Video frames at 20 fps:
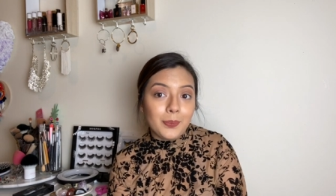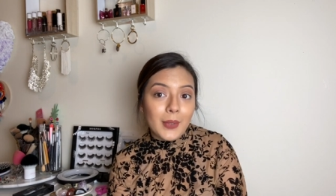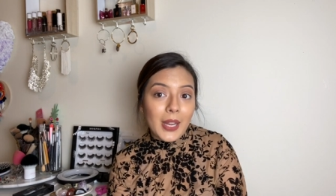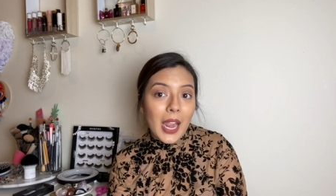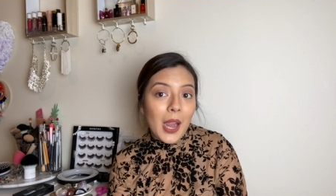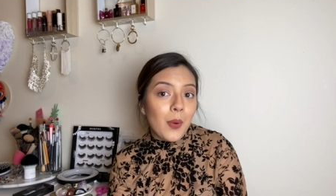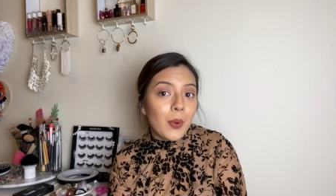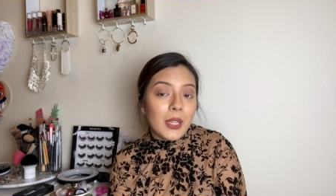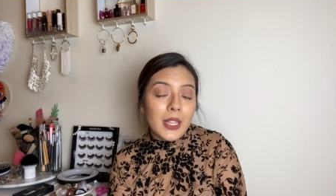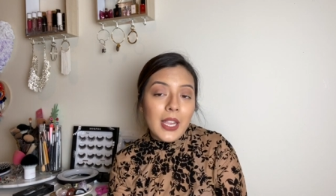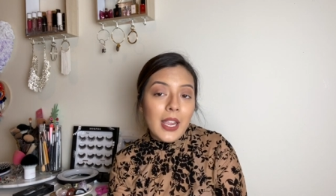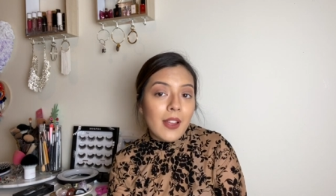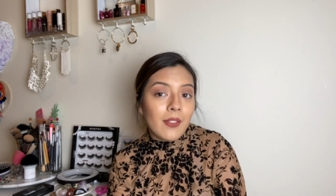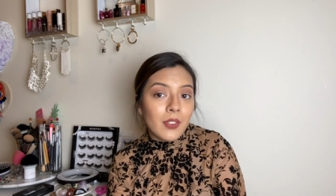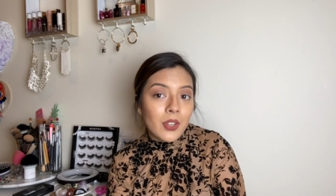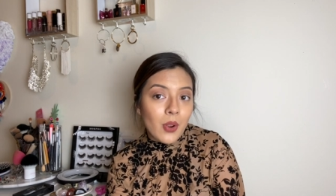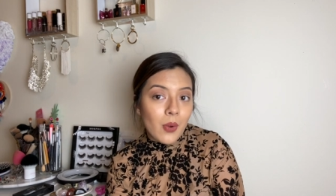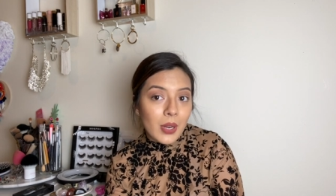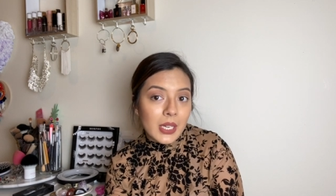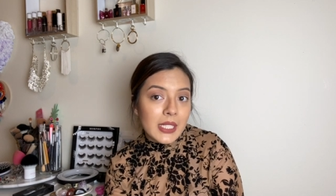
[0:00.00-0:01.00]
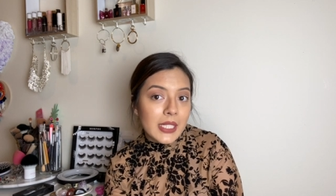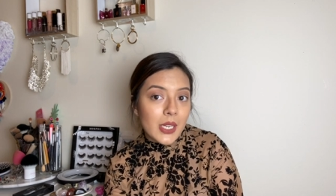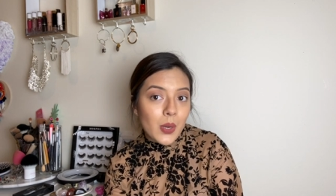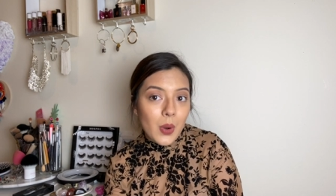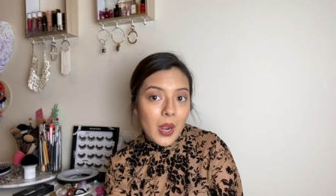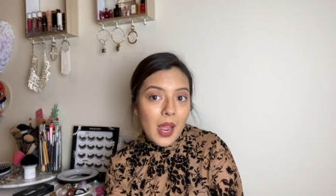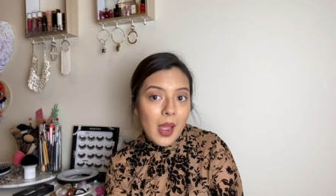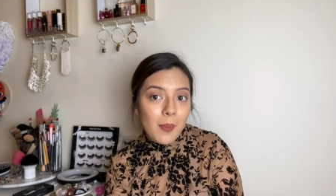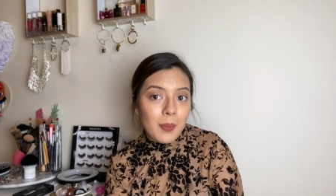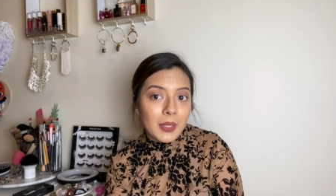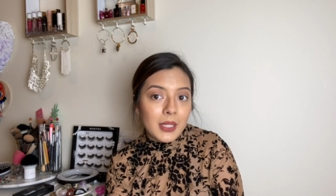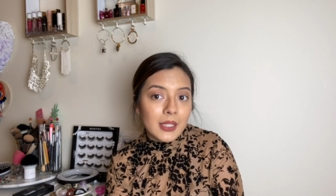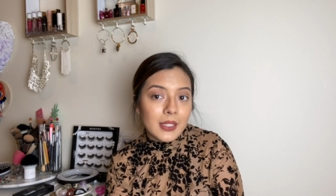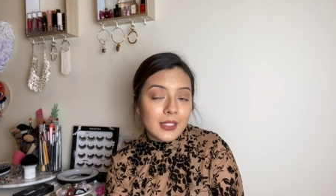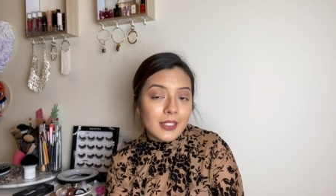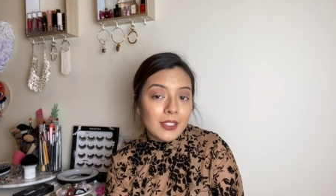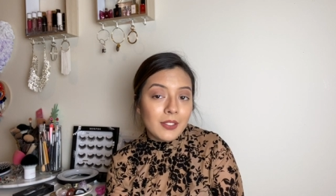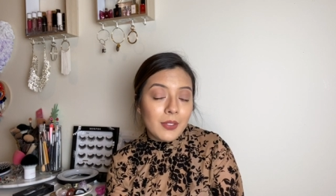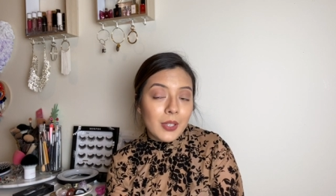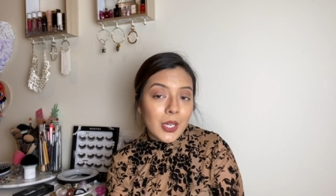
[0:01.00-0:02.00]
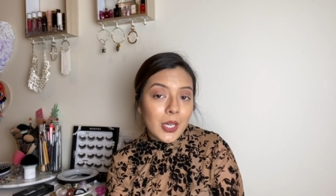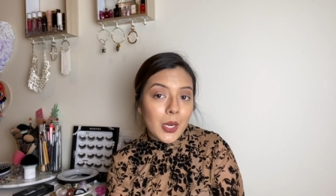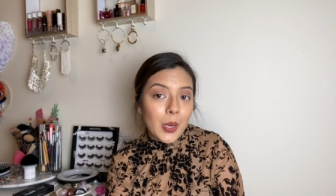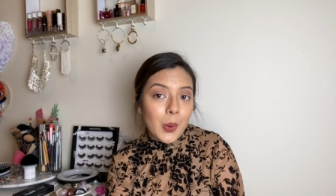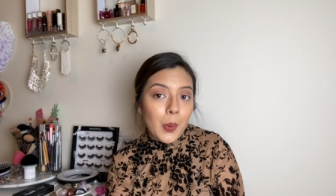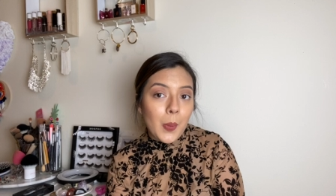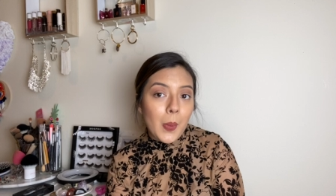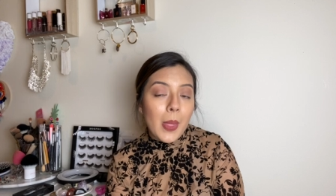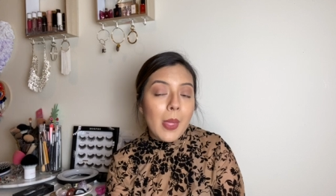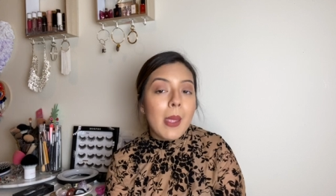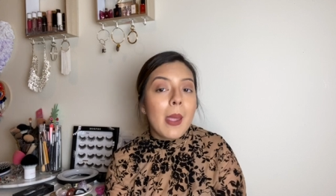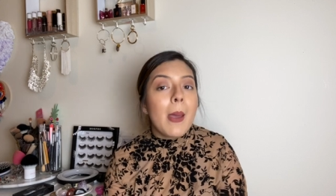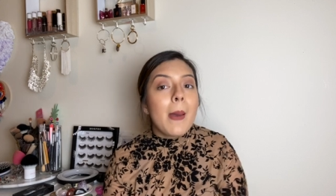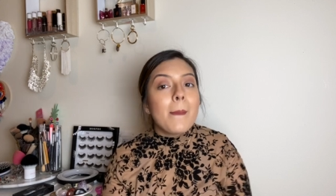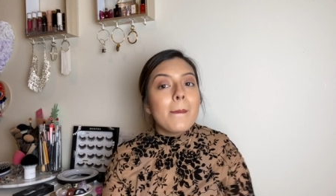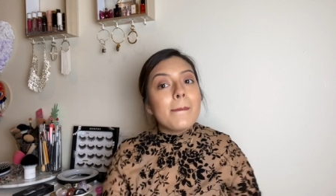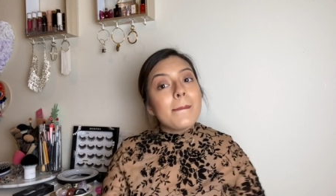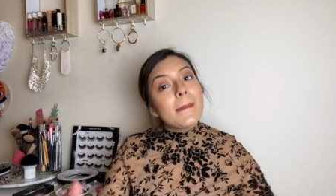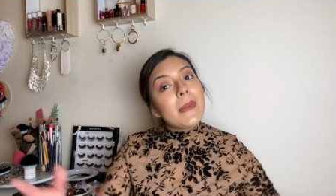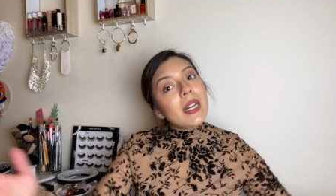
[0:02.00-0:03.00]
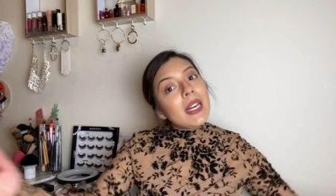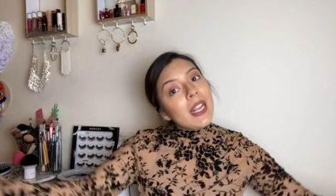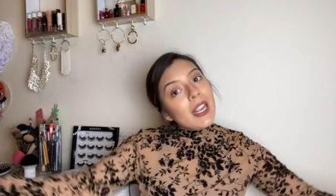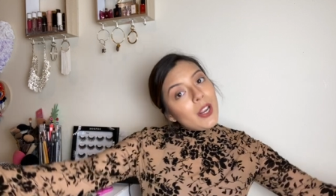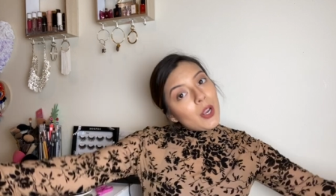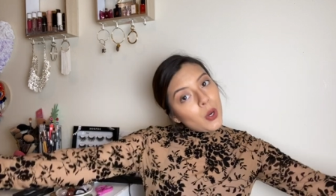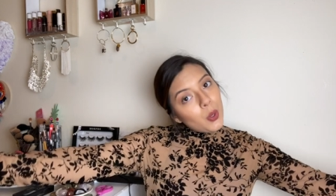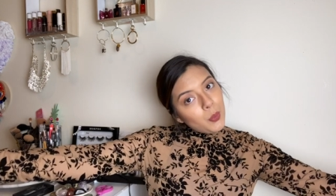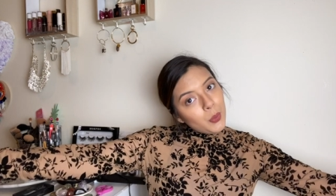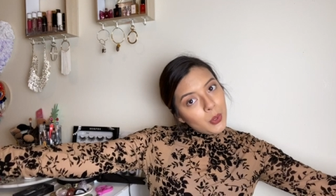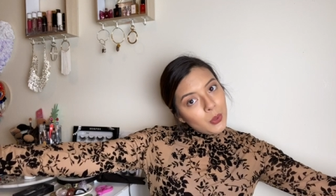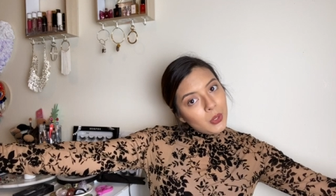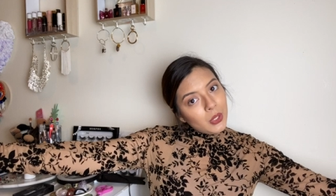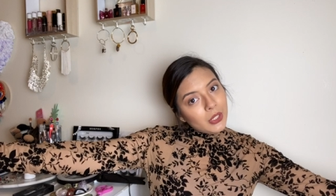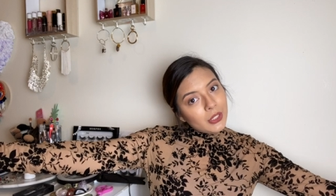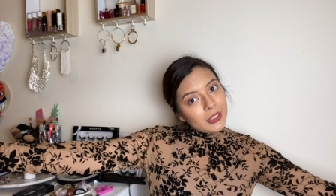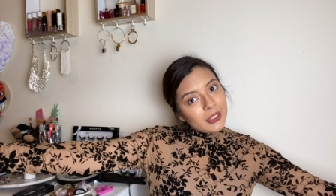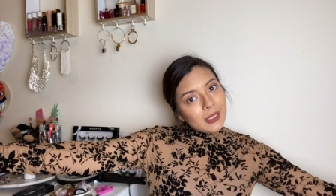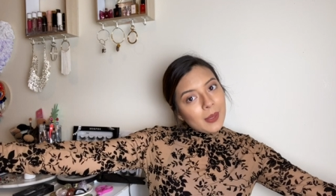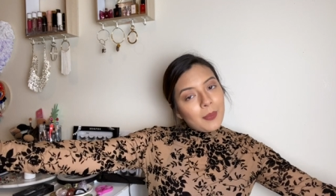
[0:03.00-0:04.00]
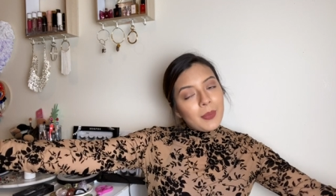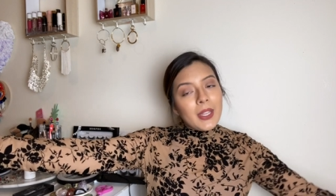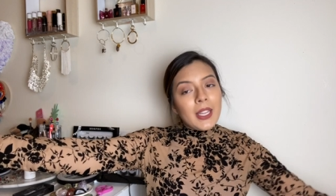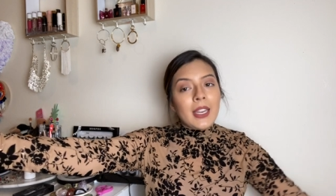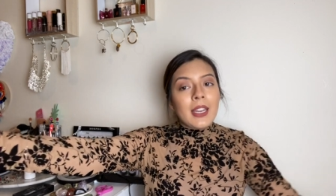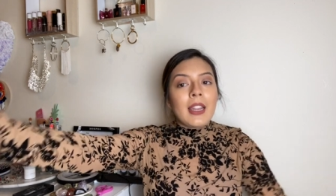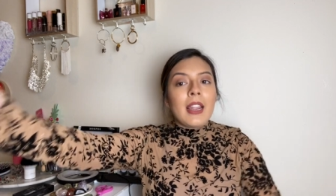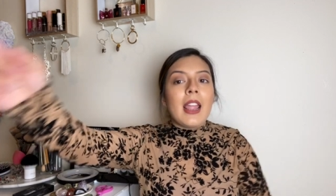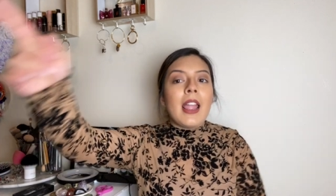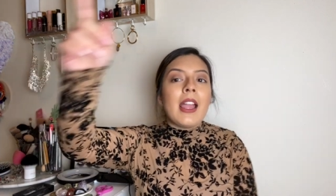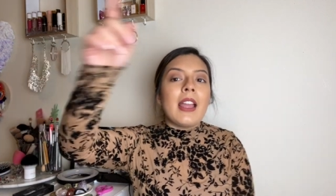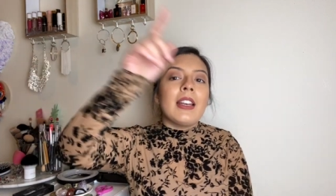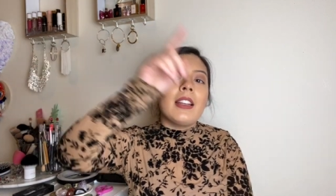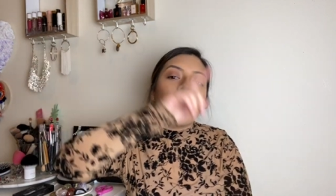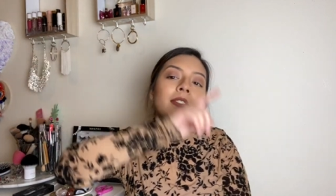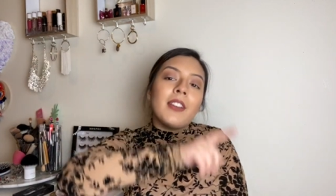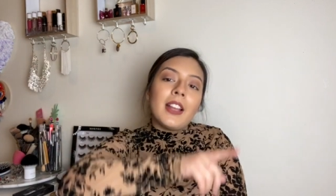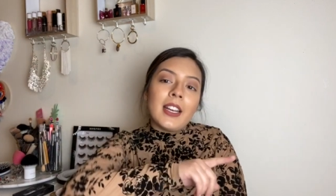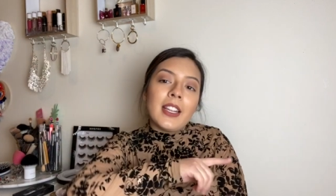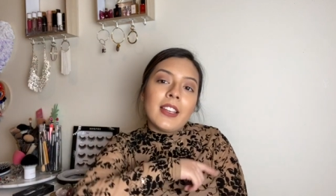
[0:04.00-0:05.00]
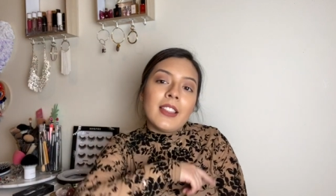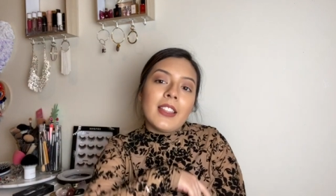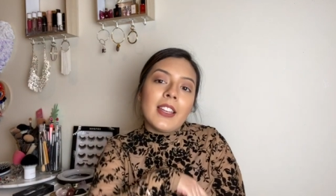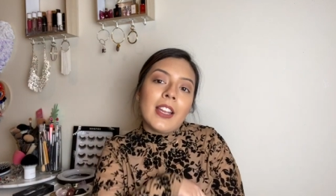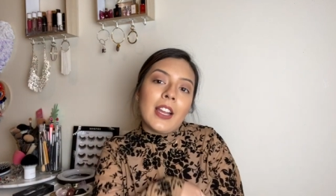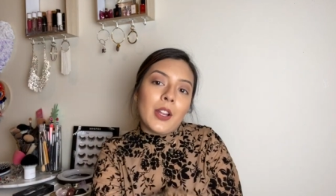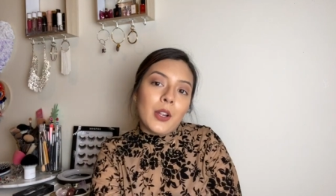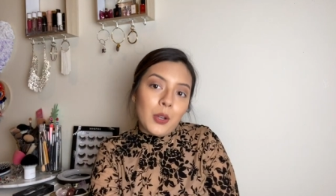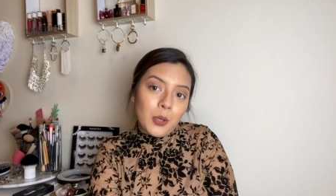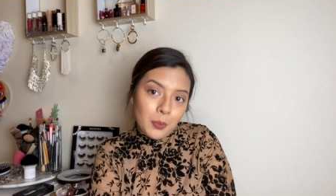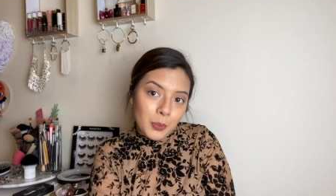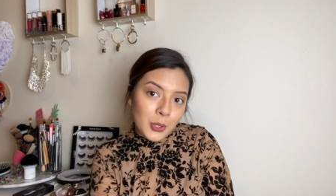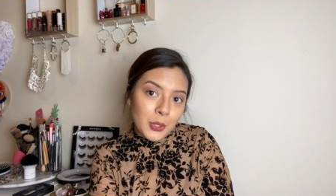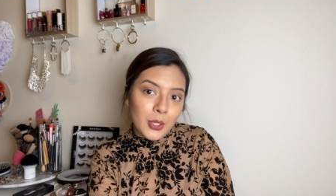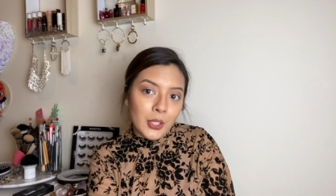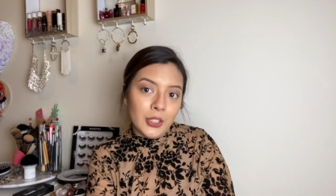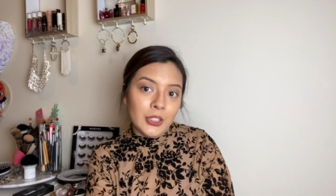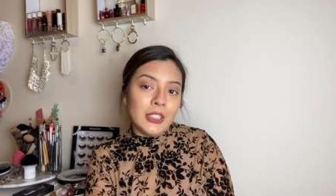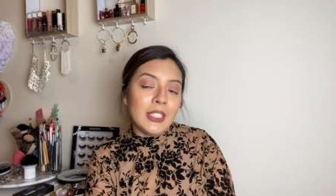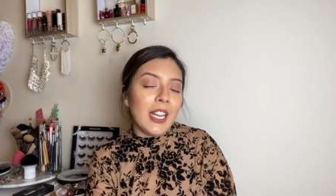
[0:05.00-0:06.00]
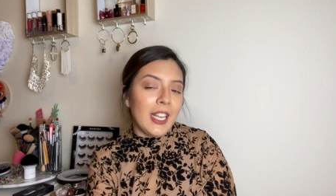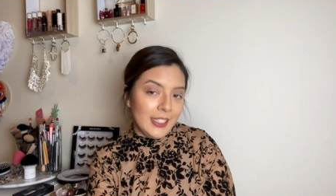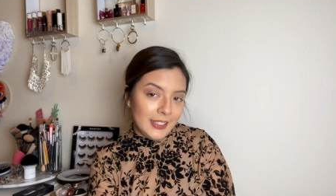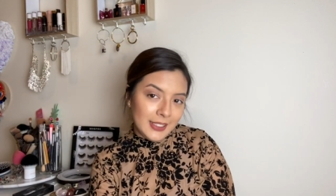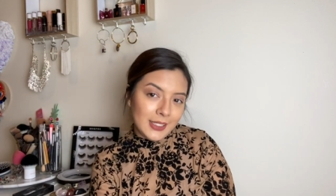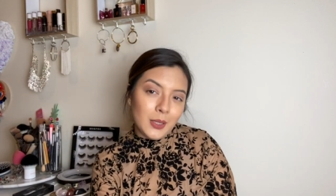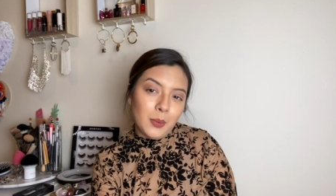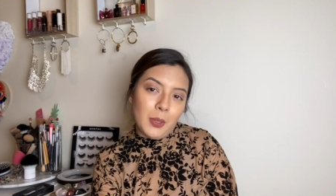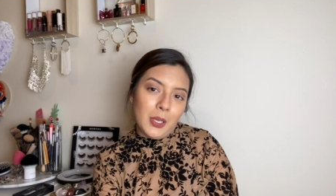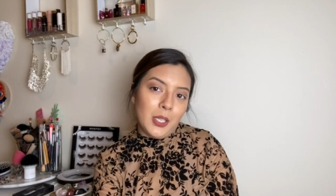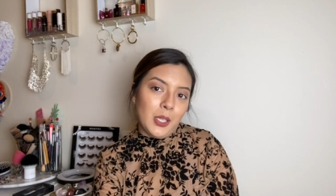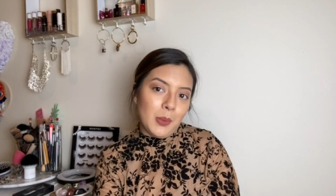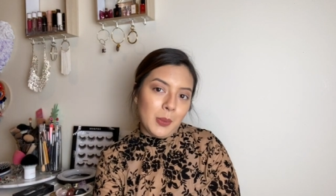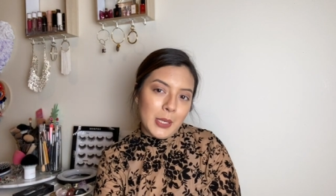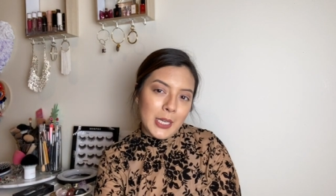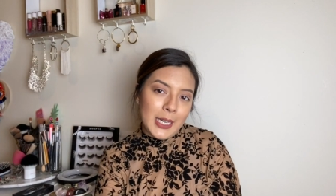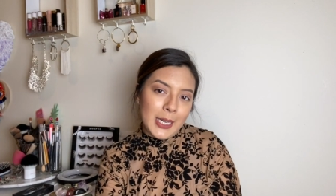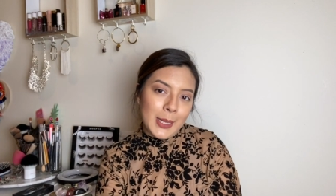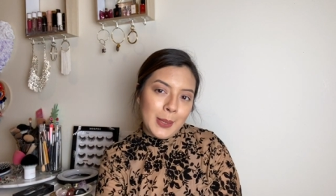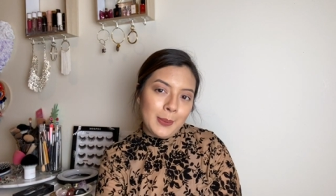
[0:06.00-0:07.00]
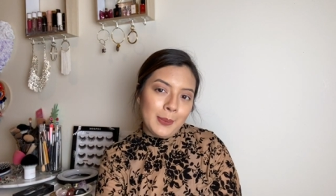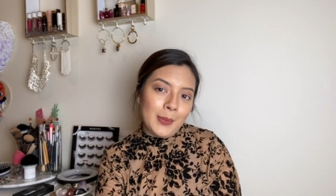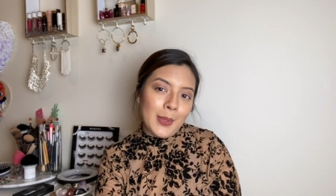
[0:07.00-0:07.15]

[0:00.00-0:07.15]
I really have no idea what happened in this video, but I hope you learned something, and if anything, I hope you learned not to spend your money